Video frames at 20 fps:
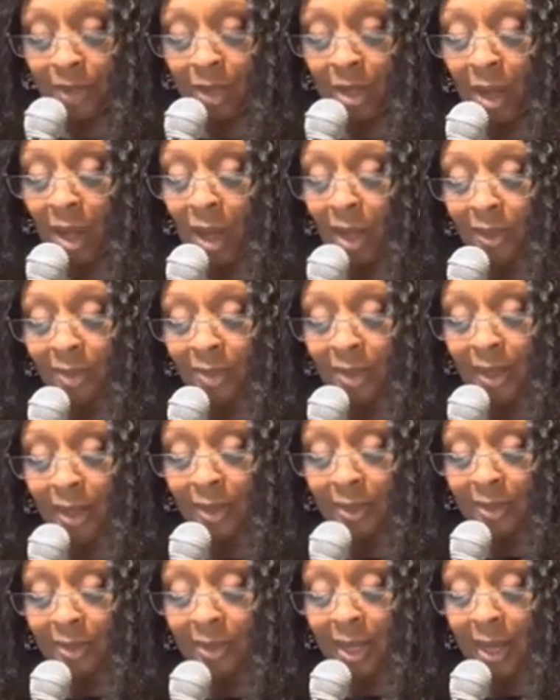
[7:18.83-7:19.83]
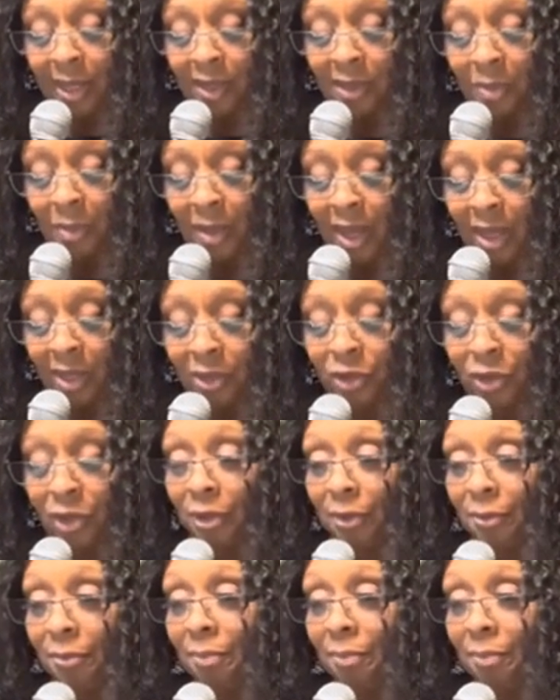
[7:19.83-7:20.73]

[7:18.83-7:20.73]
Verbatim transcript: God is not a taskmaster.